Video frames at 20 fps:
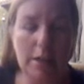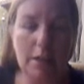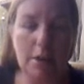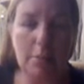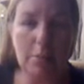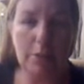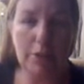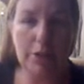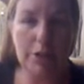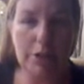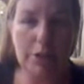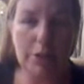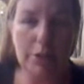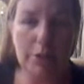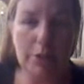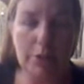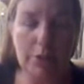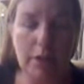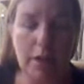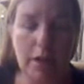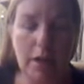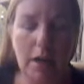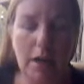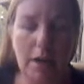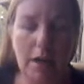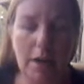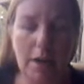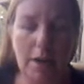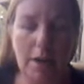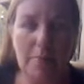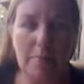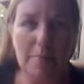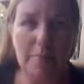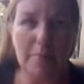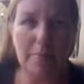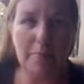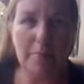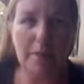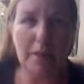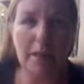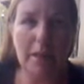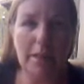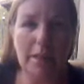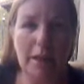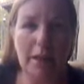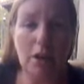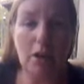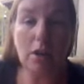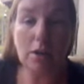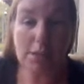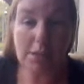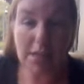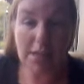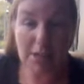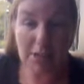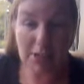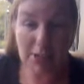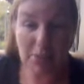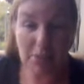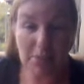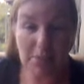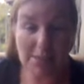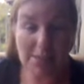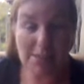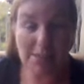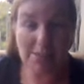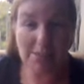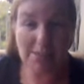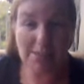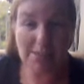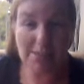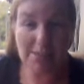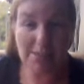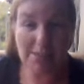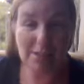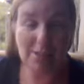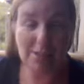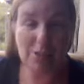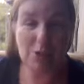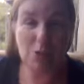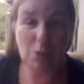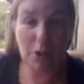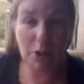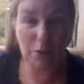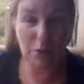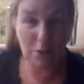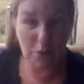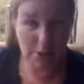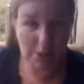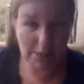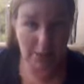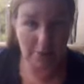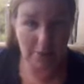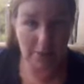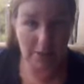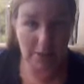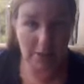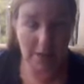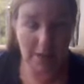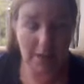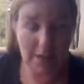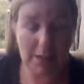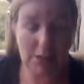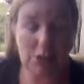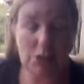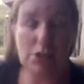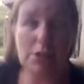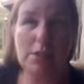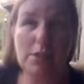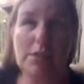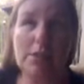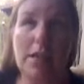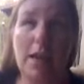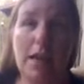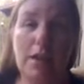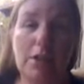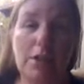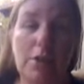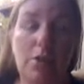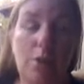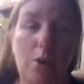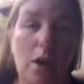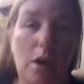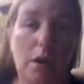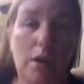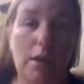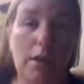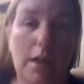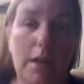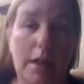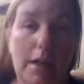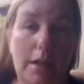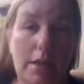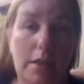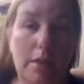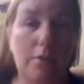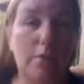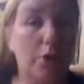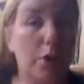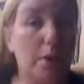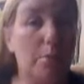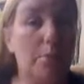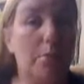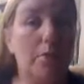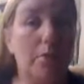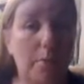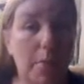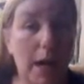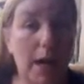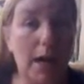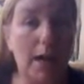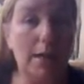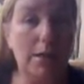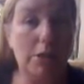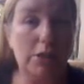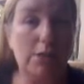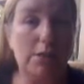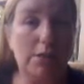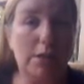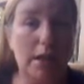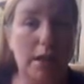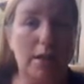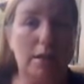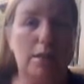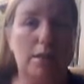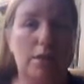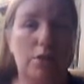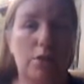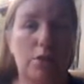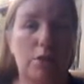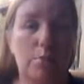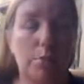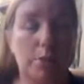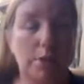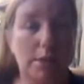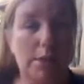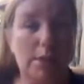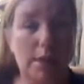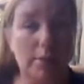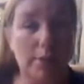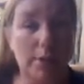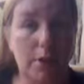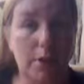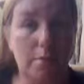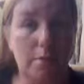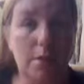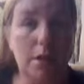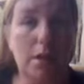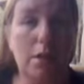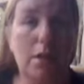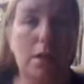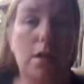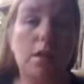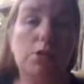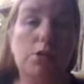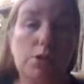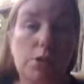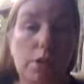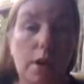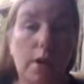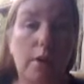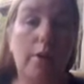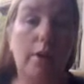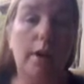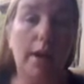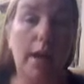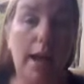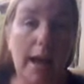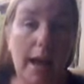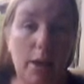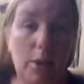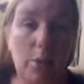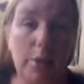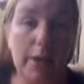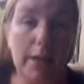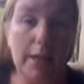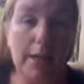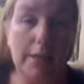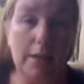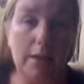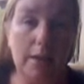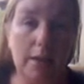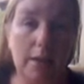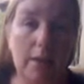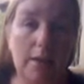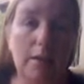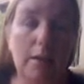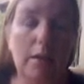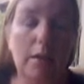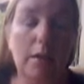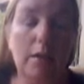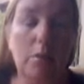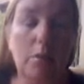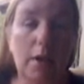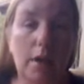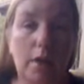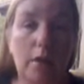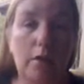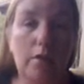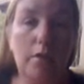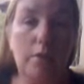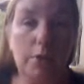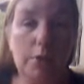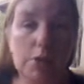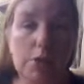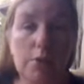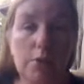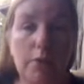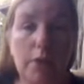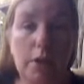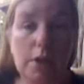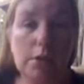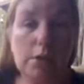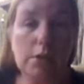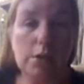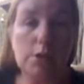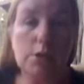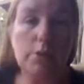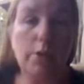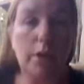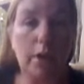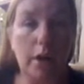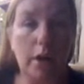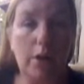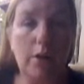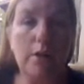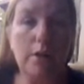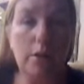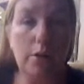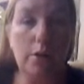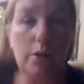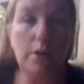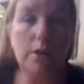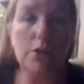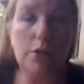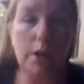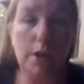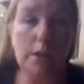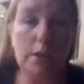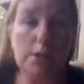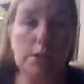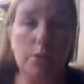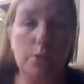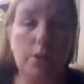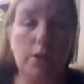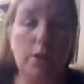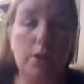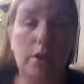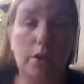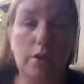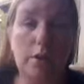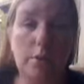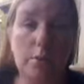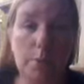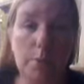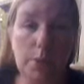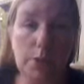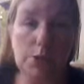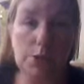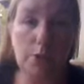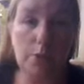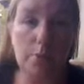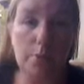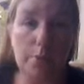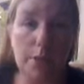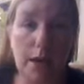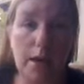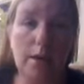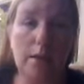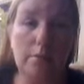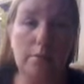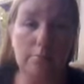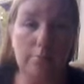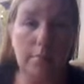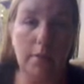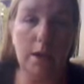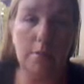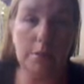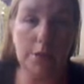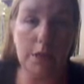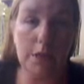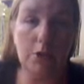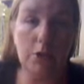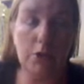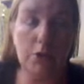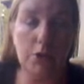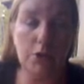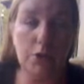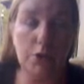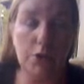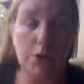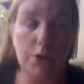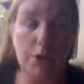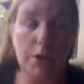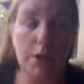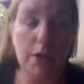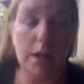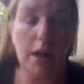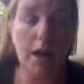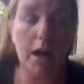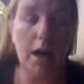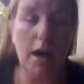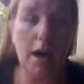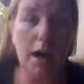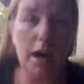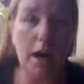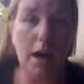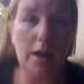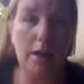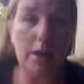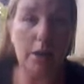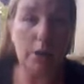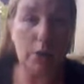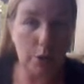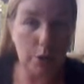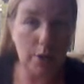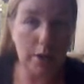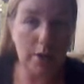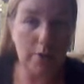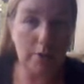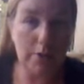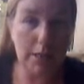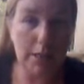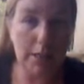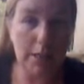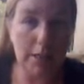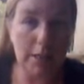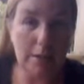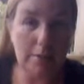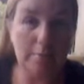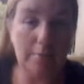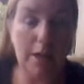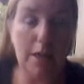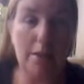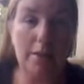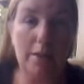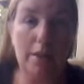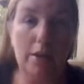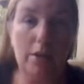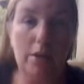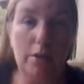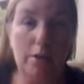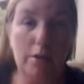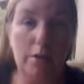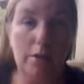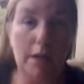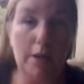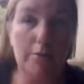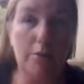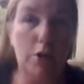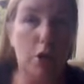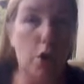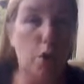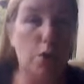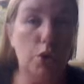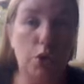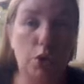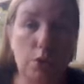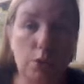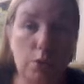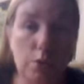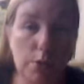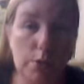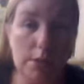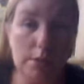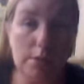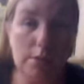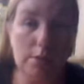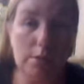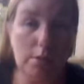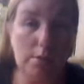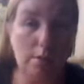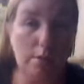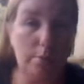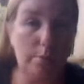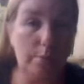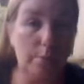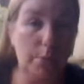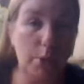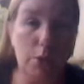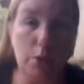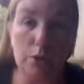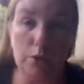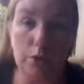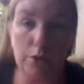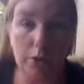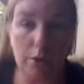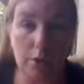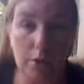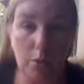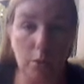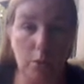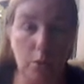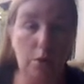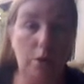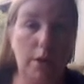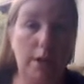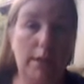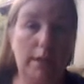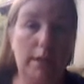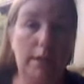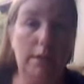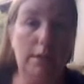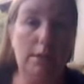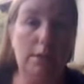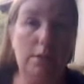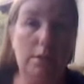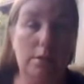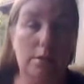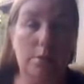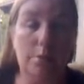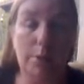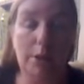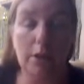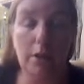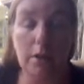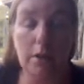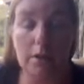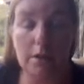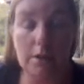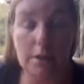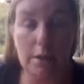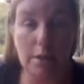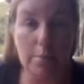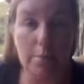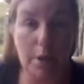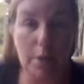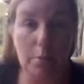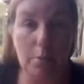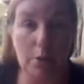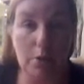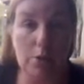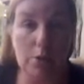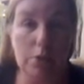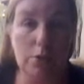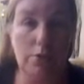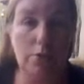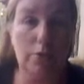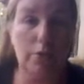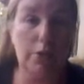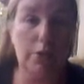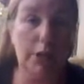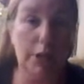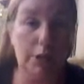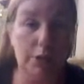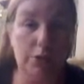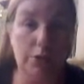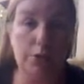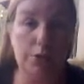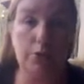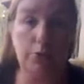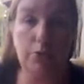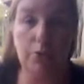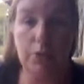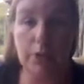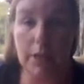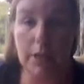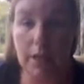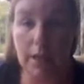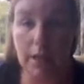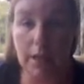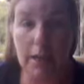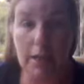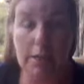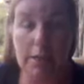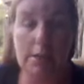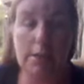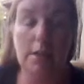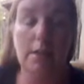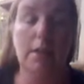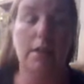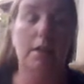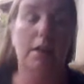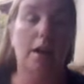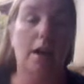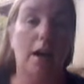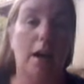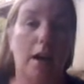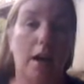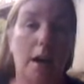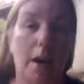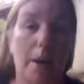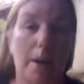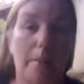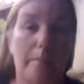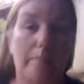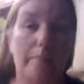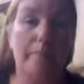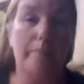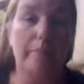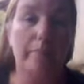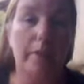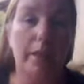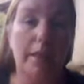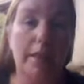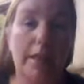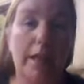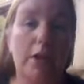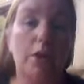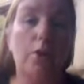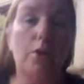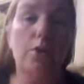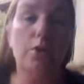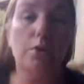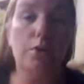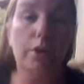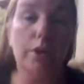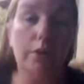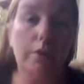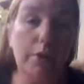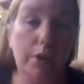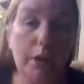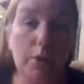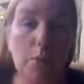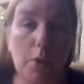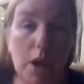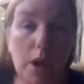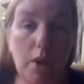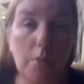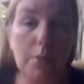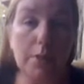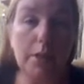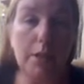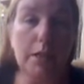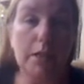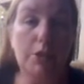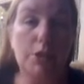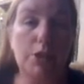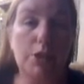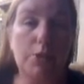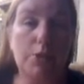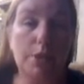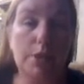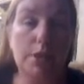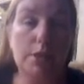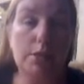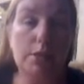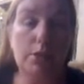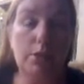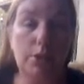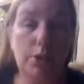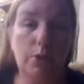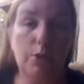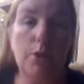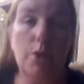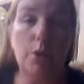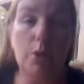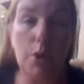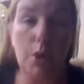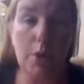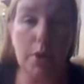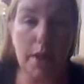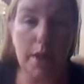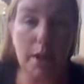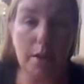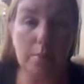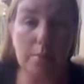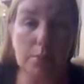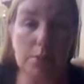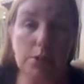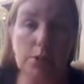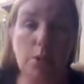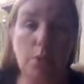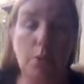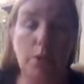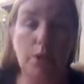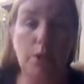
Number two, um, they are sending you messages 24/7. It's just that you aren't in the frame of mind just yet to perceive them. So, how do we get there? Well, first of all, since we're going to go on trust and we're going to presume that I'm telling you the truth, and you do have a team, and they've known you since birth, or at least depending on the team members for years or for decades. Um, they know you really, really well, but the issue is you don't know them. So